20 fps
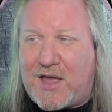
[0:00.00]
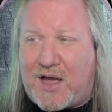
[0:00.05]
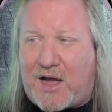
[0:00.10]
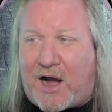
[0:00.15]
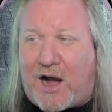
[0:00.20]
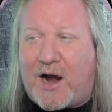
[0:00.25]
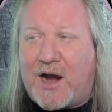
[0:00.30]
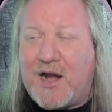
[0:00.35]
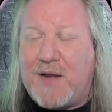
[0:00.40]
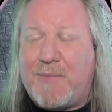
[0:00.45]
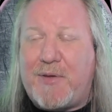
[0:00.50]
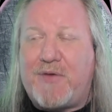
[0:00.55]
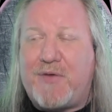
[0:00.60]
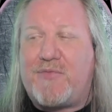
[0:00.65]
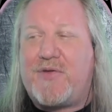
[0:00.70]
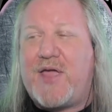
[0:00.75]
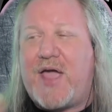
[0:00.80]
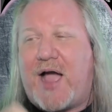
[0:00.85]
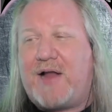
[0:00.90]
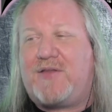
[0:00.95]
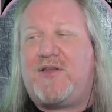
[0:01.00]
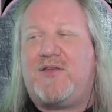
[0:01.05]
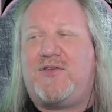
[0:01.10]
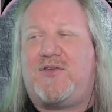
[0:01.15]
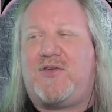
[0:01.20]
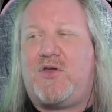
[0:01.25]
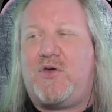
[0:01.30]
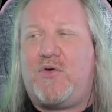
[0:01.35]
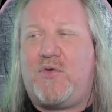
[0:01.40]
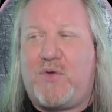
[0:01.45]
going to be reacting
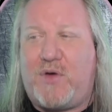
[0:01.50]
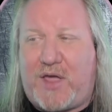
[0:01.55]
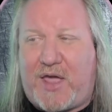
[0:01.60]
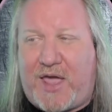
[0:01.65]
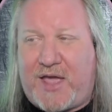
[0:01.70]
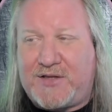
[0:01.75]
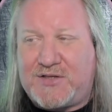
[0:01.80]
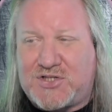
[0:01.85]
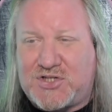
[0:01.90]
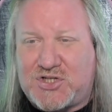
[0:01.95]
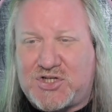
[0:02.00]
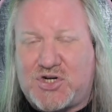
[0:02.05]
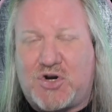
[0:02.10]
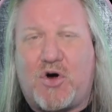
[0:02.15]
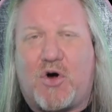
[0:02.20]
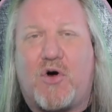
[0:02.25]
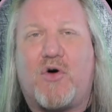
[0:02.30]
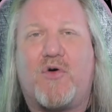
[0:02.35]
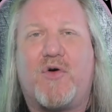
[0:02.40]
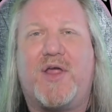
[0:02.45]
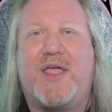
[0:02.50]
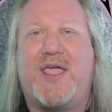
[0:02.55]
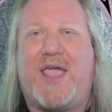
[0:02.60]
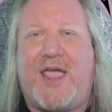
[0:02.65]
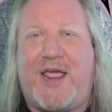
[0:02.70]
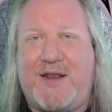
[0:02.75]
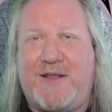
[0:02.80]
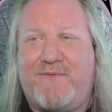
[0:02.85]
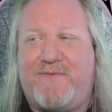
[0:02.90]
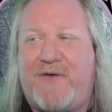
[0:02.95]
to and scoring
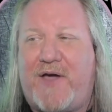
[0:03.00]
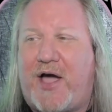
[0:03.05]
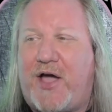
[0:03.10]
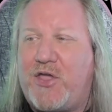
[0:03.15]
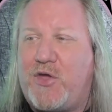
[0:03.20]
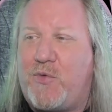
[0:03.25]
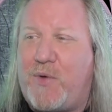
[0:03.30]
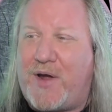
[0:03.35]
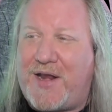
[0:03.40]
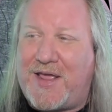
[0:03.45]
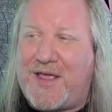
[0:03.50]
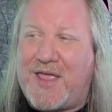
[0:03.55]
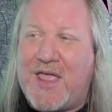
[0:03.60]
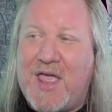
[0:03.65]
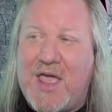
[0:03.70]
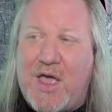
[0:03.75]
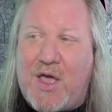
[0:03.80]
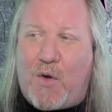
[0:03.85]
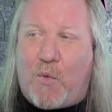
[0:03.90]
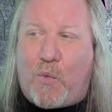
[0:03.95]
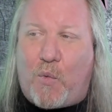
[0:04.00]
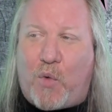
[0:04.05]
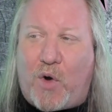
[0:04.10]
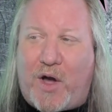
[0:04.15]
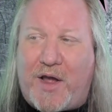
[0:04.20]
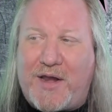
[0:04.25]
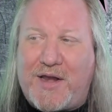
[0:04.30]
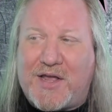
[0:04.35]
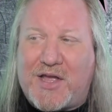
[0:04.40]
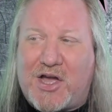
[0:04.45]
and evaluating
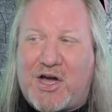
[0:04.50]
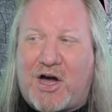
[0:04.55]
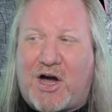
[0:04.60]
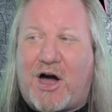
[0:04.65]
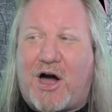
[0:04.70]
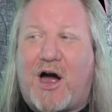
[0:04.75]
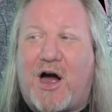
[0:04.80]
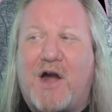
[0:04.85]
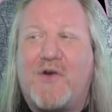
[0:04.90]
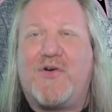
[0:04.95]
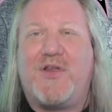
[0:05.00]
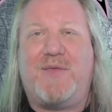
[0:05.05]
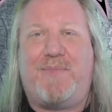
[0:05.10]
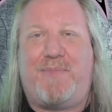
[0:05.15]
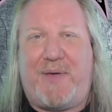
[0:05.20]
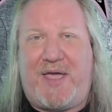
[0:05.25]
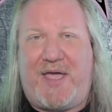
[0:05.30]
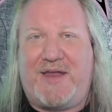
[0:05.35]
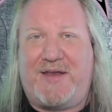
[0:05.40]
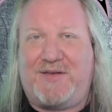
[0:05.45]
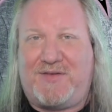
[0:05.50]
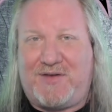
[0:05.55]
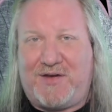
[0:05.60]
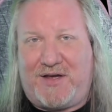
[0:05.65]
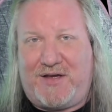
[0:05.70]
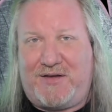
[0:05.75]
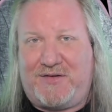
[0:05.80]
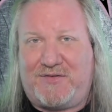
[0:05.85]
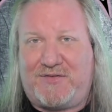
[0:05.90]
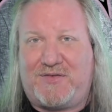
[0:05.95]
what Kari Band
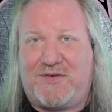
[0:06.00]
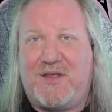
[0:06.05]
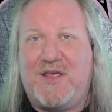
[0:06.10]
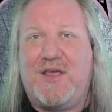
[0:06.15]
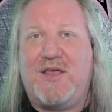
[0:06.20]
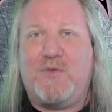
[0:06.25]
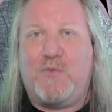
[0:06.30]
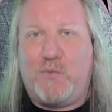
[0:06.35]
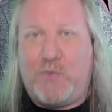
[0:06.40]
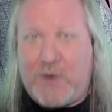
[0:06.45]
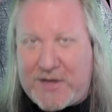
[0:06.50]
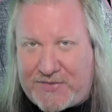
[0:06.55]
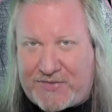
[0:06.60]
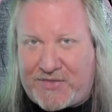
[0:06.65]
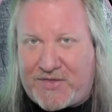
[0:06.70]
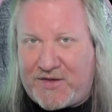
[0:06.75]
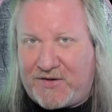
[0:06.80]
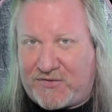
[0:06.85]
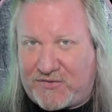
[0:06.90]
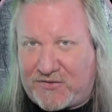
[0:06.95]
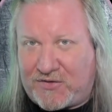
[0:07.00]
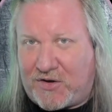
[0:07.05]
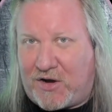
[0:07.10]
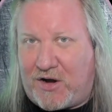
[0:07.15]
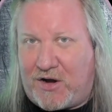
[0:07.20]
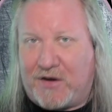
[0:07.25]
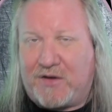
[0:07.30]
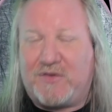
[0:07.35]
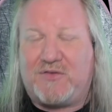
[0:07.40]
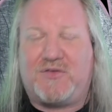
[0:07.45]
does with this
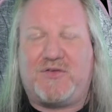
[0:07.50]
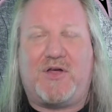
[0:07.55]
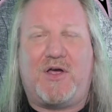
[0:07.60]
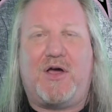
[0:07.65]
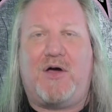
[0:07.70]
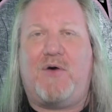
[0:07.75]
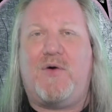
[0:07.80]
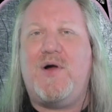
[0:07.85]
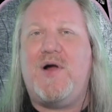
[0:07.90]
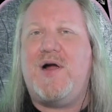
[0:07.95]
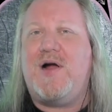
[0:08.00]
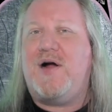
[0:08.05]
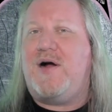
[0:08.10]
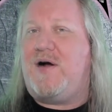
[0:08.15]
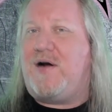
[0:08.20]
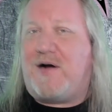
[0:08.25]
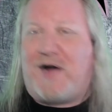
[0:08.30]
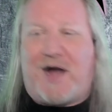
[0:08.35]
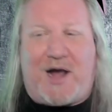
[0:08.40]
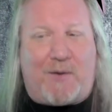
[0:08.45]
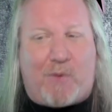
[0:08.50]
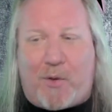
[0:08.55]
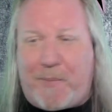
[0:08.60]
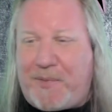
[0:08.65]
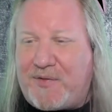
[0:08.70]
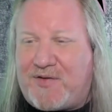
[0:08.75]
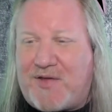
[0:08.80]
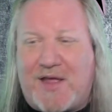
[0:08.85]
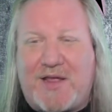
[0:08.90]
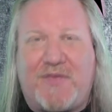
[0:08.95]
song. So I
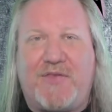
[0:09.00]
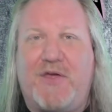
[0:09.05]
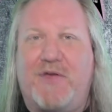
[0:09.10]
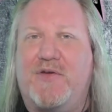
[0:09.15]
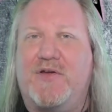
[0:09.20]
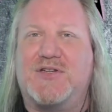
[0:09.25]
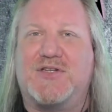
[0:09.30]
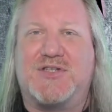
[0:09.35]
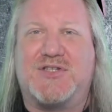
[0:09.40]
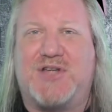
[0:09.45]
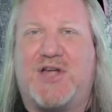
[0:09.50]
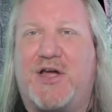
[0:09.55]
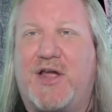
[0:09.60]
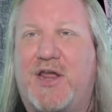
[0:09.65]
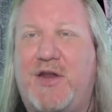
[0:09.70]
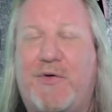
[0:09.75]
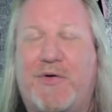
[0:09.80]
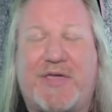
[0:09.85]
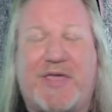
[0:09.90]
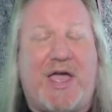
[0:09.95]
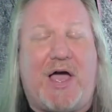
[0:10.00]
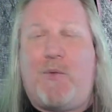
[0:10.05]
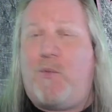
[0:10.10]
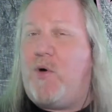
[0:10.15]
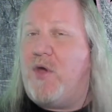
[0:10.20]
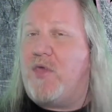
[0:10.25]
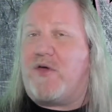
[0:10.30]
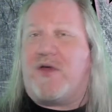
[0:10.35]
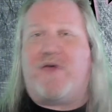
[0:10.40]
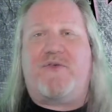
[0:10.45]
won't be taking the original song into account.
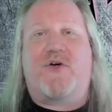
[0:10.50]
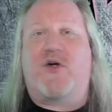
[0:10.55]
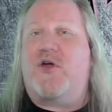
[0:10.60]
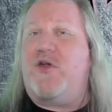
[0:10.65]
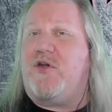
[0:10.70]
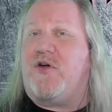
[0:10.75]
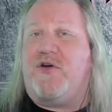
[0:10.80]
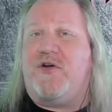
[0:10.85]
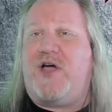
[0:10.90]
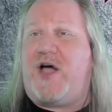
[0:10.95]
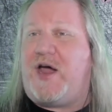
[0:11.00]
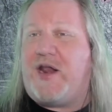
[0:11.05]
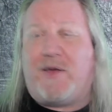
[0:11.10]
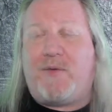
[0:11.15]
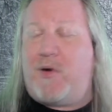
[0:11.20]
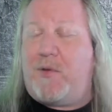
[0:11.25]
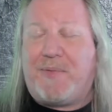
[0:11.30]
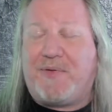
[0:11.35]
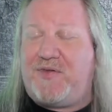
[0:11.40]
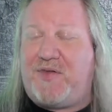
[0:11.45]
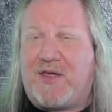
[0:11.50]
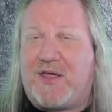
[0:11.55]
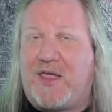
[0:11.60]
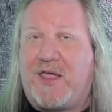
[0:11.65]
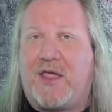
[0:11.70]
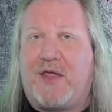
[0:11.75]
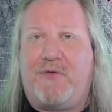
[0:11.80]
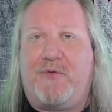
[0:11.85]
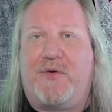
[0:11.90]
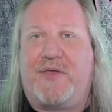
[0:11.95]
Whether I've heard it or not, I won't be
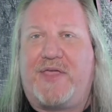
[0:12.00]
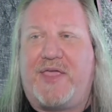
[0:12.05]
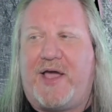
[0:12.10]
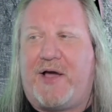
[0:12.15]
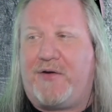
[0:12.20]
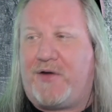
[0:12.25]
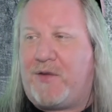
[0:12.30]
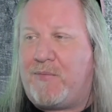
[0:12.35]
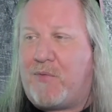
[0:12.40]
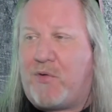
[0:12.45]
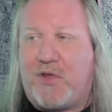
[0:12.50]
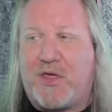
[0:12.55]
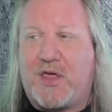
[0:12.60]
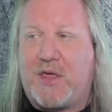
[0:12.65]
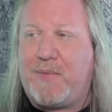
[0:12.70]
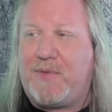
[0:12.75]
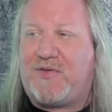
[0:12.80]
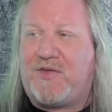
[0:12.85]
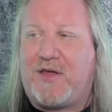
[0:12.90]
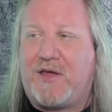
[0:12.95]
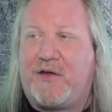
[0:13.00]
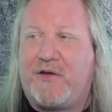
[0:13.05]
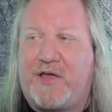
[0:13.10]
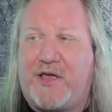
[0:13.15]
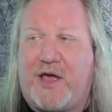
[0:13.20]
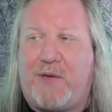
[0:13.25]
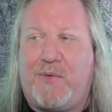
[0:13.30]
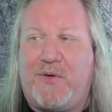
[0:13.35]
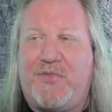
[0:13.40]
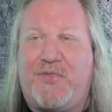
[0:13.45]
taking it into account. I'm only going to be taking
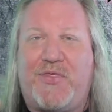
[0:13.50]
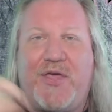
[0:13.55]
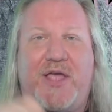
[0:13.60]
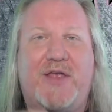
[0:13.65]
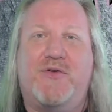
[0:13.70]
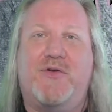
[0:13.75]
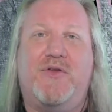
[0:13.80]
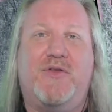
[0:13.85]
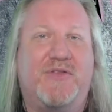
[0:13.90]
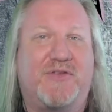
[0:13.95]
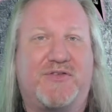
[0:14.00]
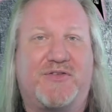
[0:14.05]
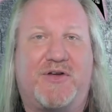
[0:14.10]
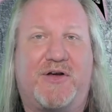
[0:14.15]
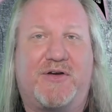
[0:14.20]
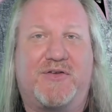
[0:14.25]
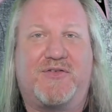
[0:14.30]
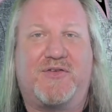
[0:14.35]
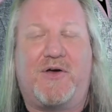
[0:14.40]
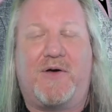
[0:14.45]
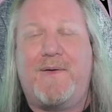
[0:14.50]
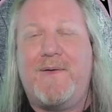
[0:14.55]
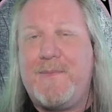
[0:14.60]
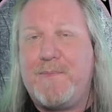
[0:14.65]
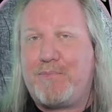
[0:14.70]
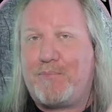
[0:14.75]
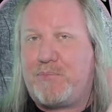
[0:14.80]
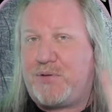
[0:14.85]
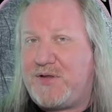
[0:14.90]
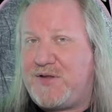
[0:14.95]
into account what they do to the song. So
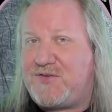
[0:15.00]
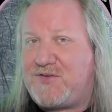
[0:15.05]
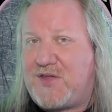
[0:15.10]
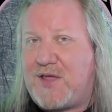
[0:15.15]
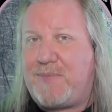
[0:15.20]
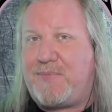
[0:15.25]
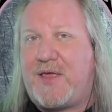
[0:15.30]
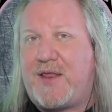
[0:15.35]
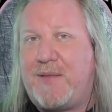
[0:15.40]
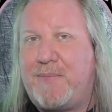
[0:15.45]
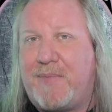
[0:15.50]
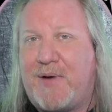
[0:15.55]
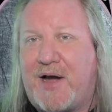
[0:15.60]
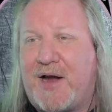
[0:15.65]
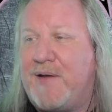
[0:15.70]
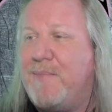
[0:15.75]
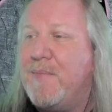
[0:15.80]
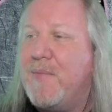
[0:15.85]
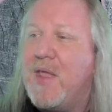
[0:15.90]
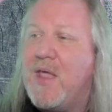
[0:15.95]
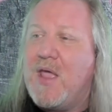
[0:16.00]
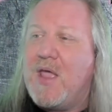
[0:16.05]
please keep that in mind.